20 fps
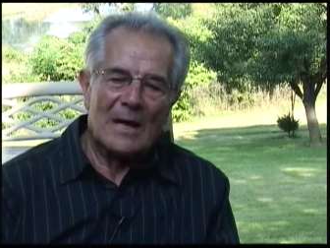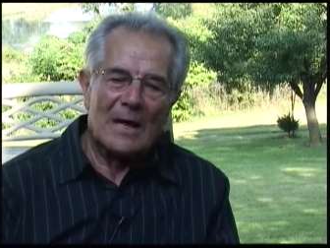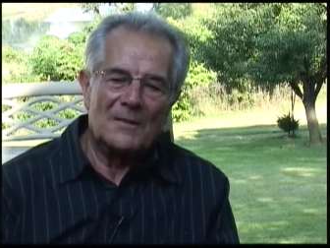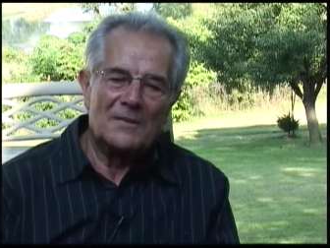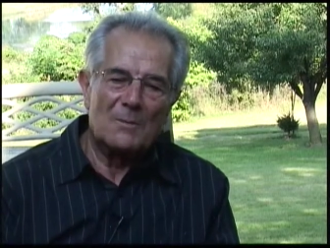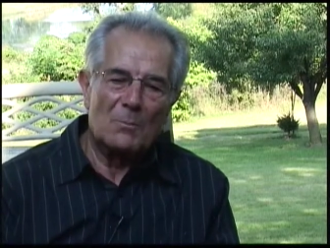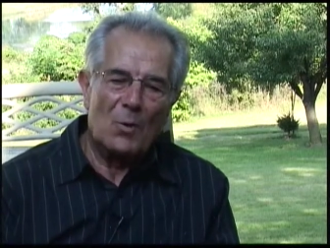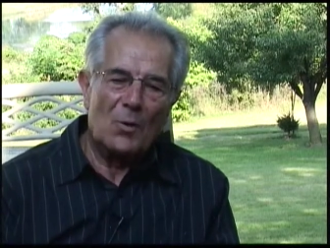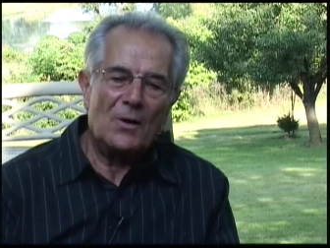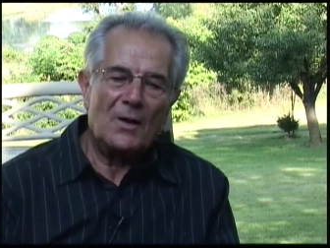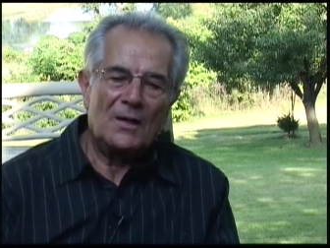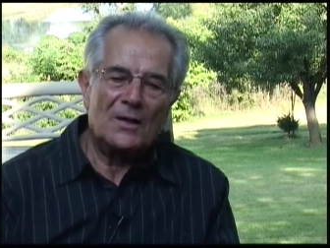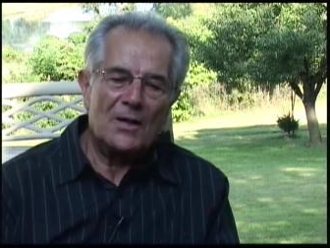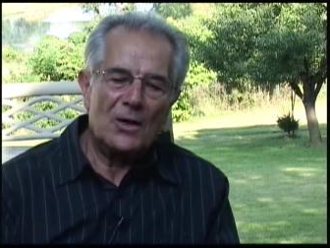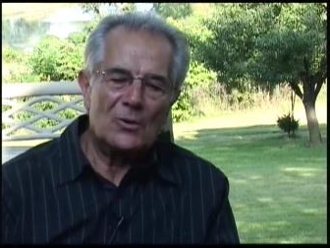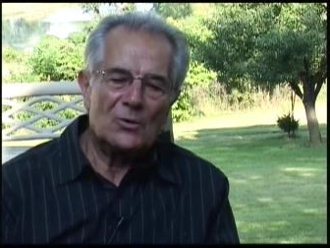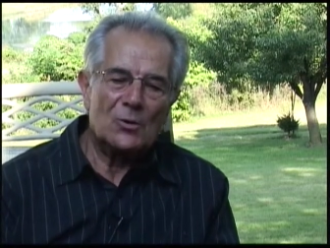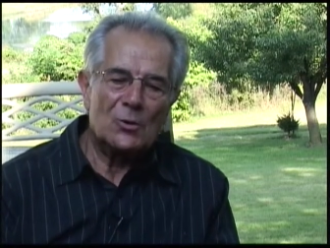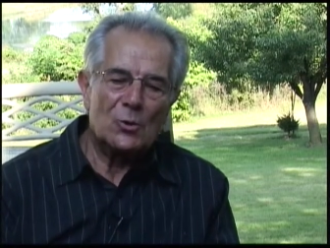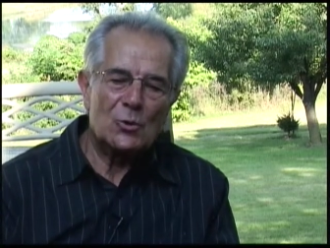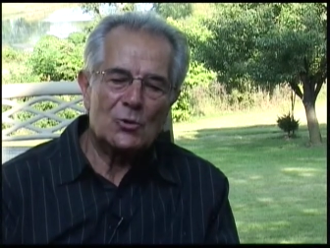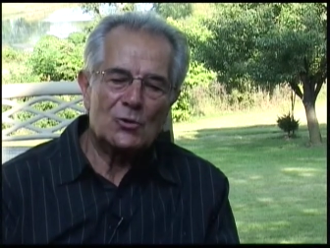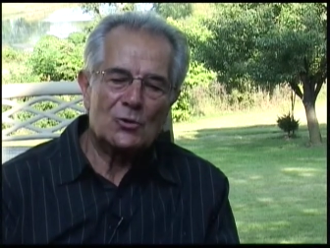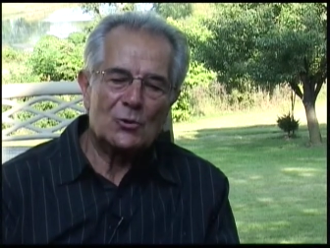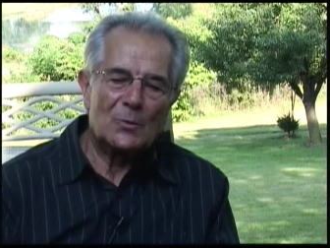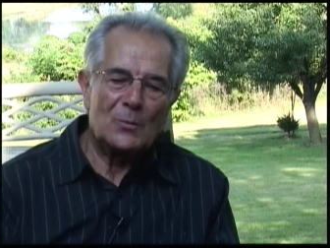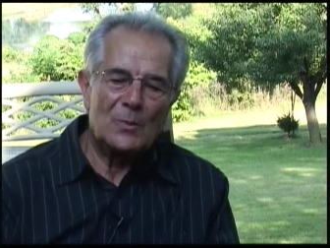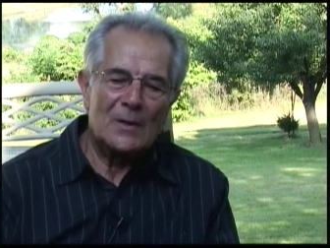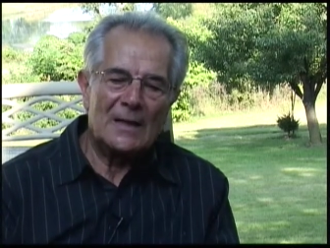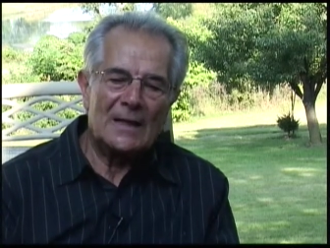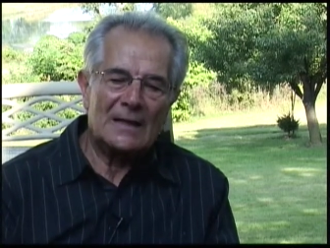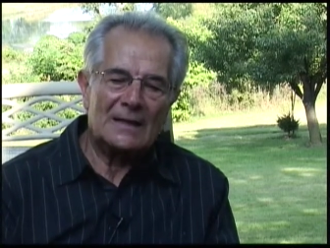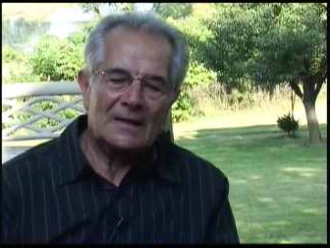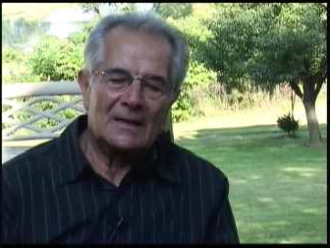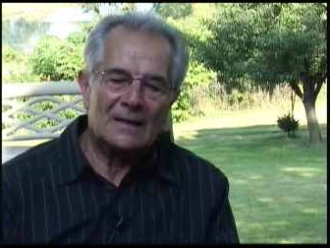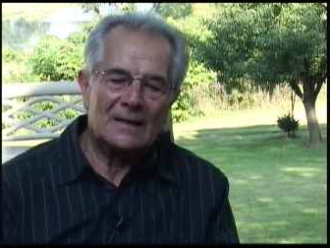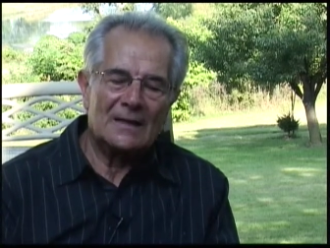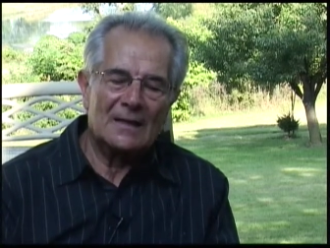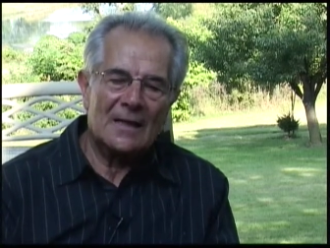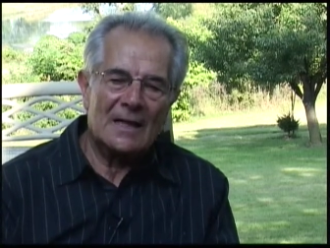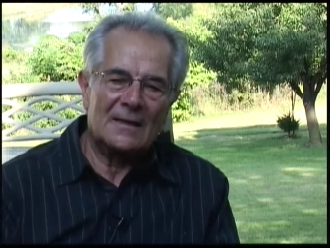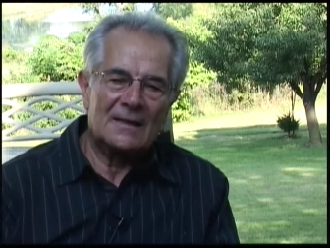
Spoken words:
at the morning they used to be at the